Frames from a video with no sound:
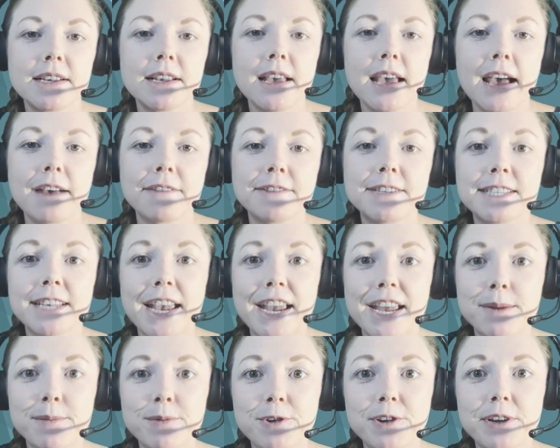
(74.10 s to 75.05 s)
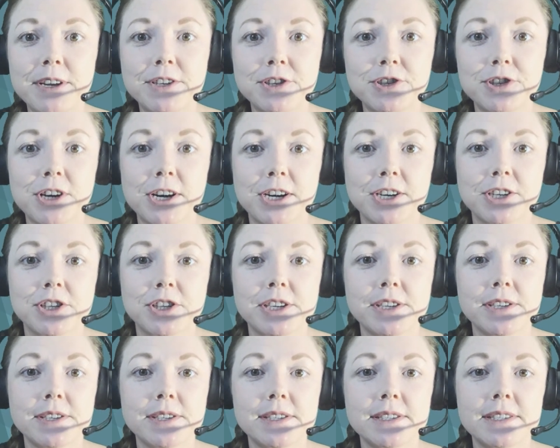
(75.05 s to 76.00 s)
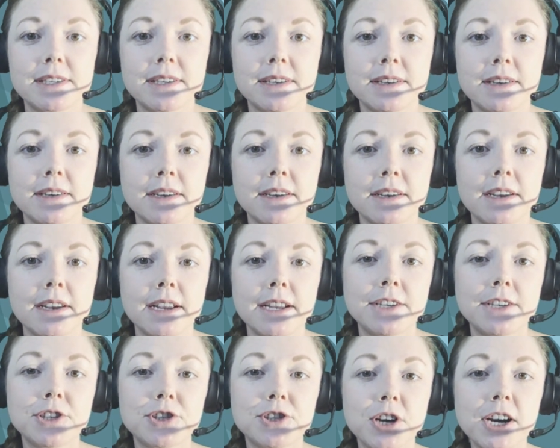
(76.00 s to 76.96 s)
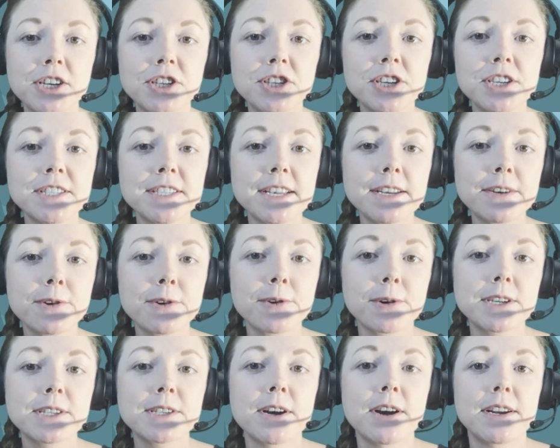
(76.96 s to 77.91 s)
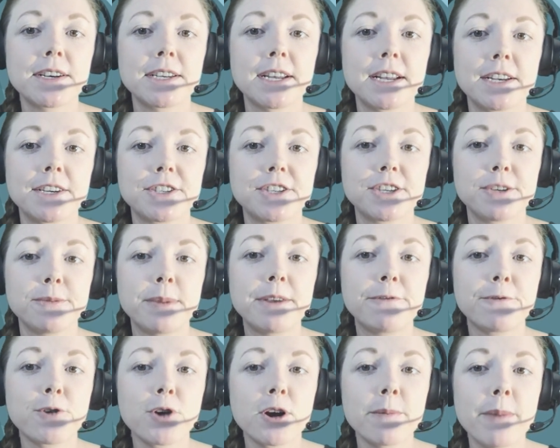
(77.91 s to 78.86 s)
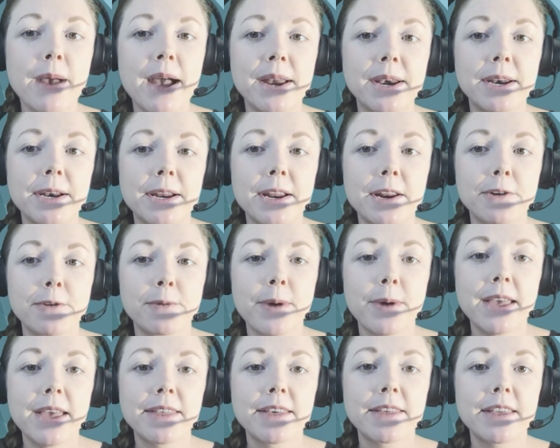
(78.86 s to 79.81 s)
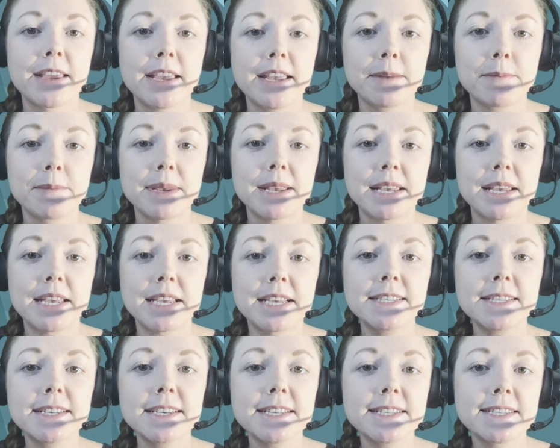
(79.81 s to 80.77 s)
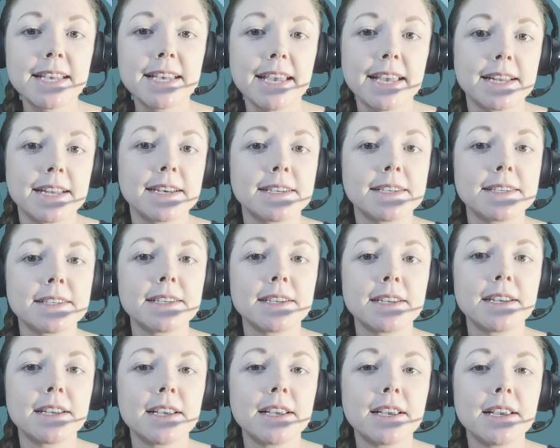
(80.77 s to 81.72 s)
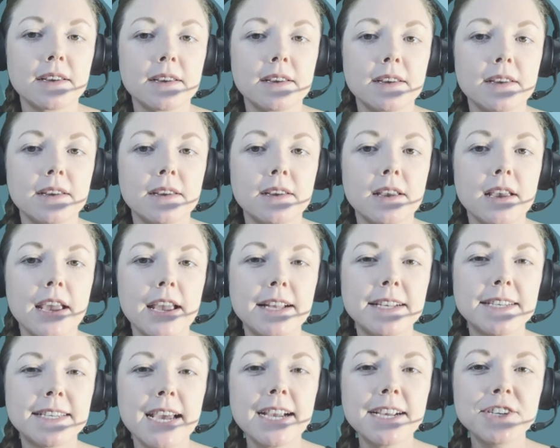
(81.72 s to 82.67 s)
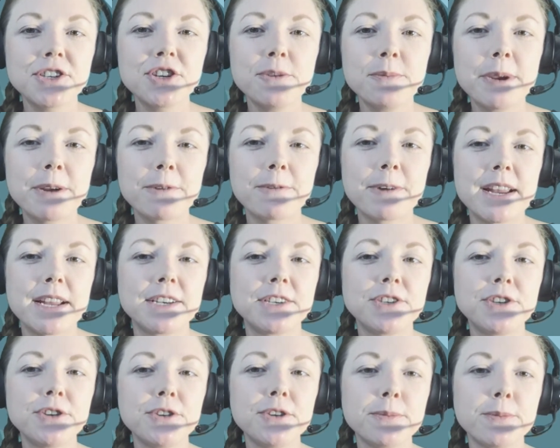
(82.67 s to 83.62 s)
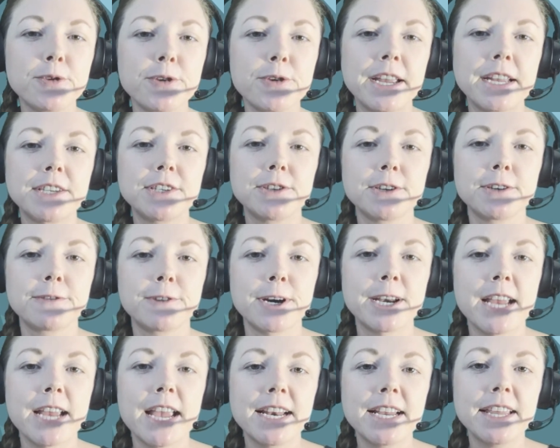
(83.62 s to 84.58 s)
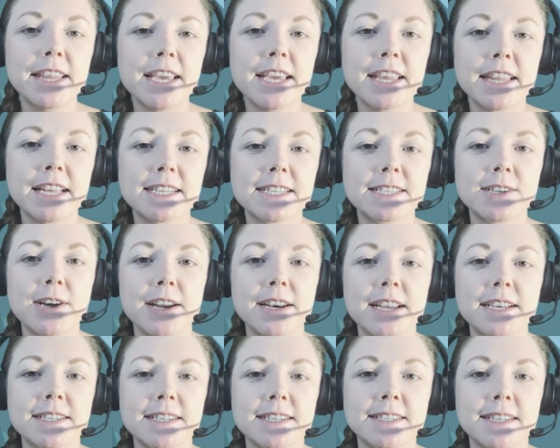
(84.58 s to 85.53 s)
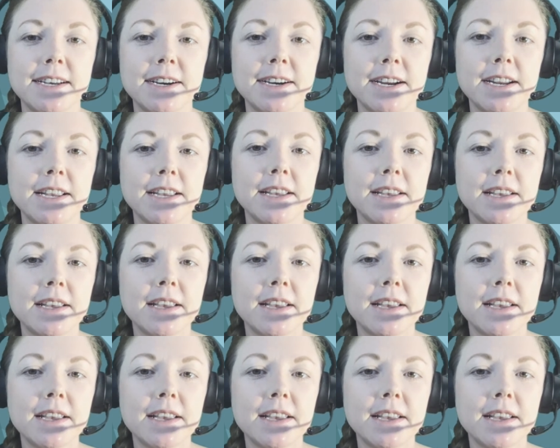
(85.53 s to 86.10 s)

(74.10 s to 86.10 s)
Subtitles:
have scannable instructions. Instructions and course content should be formatted in a way that they can be easily scanned. And text should be written to the point to avoid anything that's not necessary.